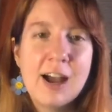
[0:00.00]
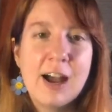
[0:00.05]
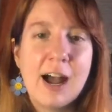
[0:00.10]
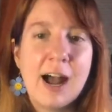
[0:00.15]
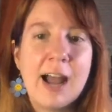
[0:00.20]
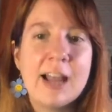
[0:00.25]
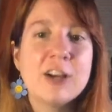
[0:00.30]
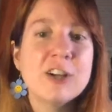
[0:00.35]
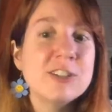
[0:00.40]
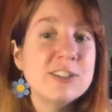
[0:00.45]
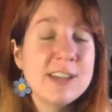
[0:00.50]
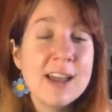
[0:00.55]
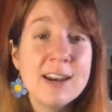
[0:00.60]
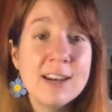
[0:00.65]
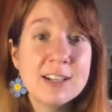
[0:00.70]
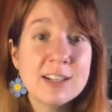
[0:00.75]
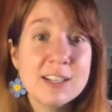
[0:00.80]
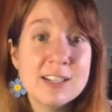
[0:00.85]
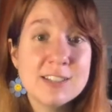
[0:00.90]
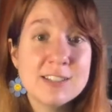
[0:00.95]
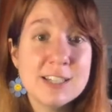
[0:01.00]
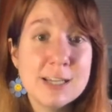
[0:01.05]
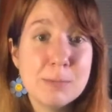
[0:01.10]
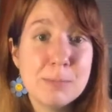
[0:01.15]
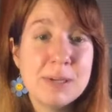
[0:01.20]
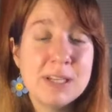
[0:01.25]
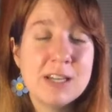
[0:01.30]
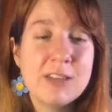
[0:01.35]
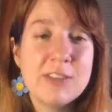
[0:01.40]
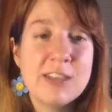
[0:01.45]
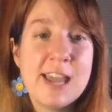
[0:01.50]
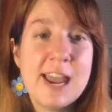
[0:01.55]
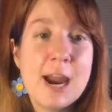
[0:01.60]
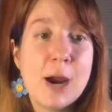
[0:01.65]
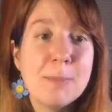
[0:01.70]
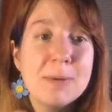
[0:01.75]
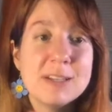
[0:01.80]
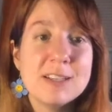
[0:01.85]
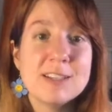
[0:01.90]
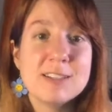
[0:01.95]
I could technically see it being in the air,
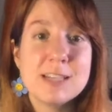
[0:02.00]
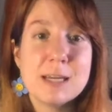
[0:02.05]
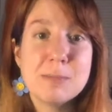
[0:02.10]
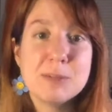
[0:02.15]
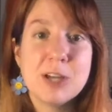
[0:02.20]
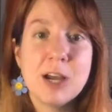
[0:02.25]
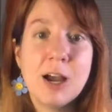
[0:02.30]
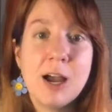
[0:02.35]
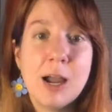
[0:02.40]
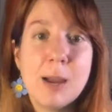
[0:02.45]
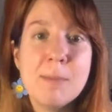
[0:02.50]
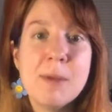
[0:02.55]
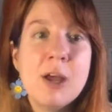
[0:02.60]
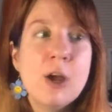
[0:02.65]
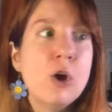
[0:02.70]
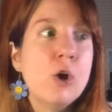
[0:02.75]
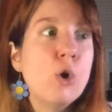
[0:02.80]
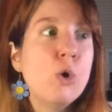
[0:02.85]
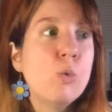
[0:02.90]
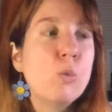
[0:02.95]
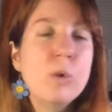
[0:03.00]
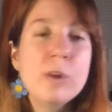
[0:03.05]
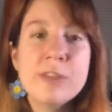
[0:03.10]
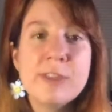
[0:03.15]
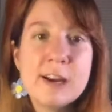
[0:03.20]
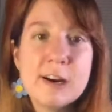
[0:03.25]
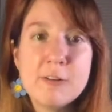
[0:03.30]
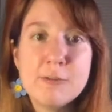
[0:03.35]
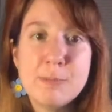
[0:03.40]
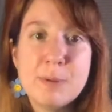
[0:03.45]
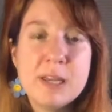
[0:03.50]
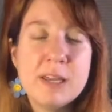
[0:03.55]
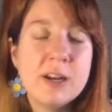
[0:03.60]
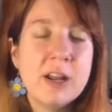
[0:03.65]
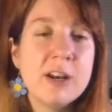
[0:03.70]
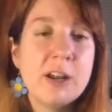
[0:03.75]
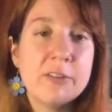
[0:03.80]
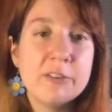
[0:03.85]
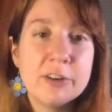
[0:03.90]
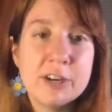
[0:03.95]
but at the same time, wouldn't there have been
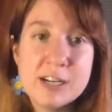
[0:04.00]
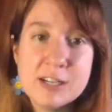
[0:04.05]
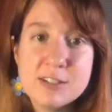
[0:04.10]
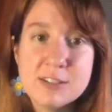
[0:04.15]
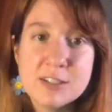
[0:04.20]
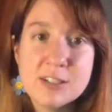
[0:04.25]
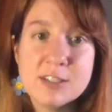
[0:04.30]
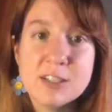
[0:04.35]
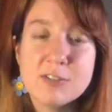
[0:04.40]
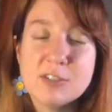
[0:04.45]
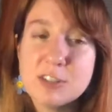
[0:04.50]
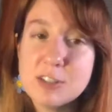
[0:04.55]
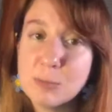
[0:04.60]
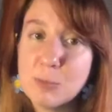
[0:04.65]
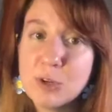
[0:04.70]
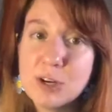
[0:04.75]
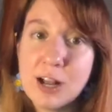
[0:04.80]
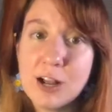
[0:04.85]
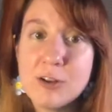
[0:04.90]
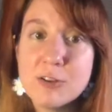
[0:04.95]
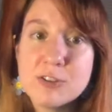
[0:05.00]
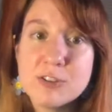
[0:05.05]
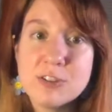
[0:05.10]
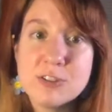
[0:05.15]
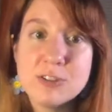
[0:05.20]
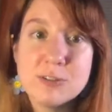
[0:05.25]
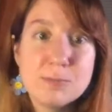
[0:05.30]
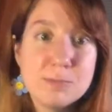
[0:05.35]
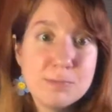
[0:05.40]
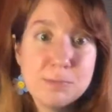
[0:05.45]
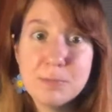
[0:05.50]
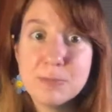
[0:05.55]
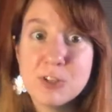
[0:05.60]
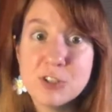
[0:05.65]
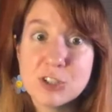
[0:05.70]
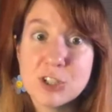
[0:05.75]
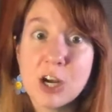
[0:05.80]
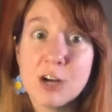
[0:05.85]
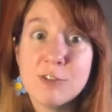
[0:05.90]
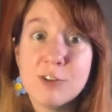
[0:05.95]
another instance of someone else
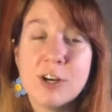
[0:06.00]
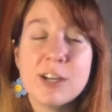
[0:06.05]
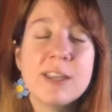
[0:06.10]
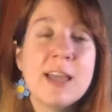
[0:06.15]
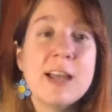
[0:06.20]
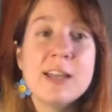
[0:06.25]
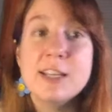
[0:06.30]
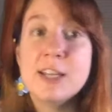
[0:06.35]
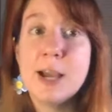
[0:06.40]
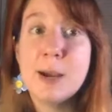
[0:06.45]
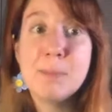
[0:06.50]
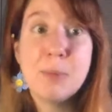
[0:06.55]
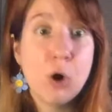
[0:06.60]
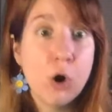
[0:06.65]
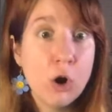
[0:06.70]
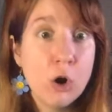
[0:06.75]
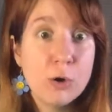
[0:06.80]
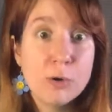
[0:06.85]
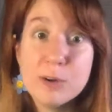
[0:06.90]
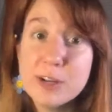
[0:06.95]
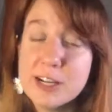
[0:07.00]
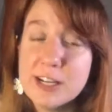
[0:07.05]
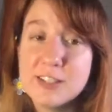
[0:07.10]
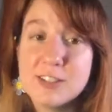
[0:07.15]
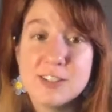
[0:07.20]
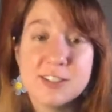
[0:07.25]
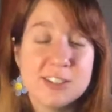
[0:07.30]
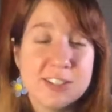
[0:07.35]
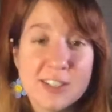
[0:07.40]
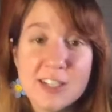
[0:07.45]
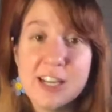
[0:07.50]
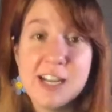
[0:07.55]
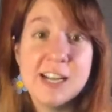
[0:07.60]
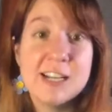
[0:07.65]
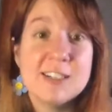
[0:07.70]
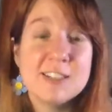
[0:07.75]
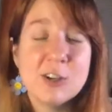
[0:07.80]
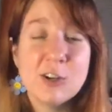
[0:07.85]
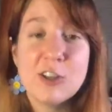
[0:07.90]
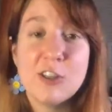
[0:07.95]
discovering that, yep, oh, it's
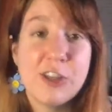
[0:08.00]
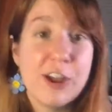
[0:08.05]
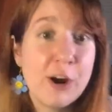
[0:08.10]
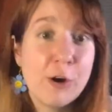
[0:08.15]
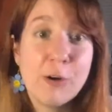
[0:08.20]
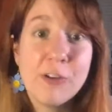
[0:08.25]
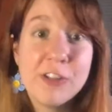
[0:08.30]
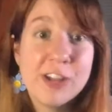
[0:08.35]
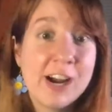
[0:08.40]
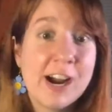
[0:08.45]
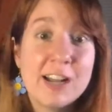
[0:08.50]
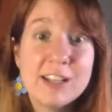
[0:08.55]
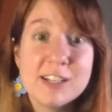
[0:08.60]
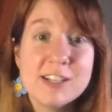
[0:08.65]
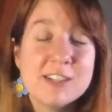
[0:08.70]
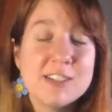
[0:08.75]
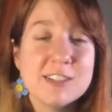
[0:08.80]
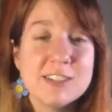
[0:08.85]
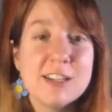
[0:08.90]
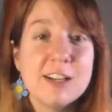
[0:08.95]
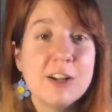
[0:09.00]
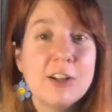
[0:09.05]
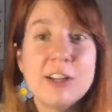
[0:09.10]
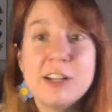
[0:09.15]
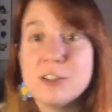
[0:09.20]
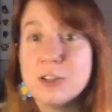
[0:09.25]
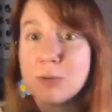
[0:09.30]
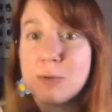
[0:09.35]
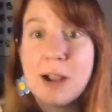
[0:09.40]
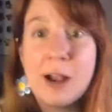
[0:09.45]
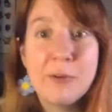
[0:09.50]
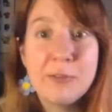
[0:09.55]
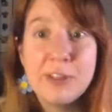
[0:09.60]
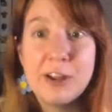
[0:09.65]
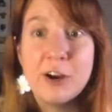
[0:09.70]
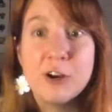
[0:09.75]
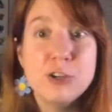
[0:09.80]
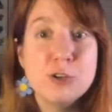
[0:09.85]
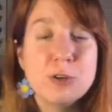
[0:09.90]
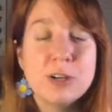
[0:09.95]
there on the island still, it's around
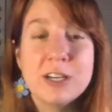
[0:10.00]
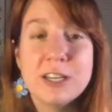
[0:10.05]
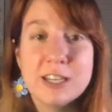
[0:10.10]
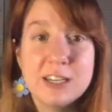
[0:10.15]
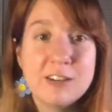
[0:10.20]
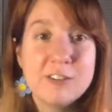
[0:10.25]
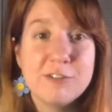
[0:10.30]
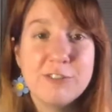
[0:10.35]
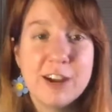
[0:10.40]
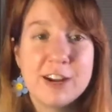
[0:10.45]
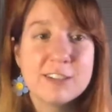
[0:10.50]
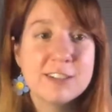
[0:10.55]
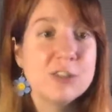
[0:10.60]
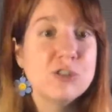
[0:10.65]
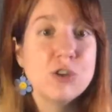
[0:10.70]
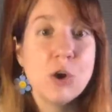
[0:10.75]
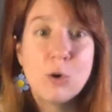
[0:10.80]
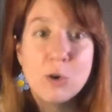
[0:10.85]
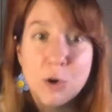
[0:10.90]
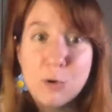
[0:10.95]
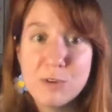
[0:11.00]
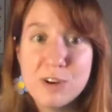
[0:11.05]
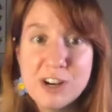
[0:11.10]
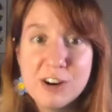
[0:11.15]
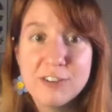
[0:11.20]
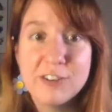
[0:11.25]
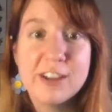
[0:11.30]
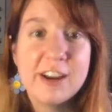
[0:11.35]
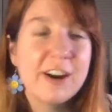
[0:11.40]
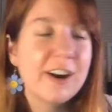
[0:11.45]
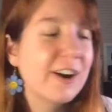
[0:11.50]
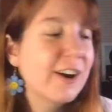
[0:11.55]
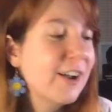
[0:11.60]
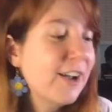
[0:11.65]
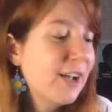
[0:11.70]
there, you can get infected, don't go near there.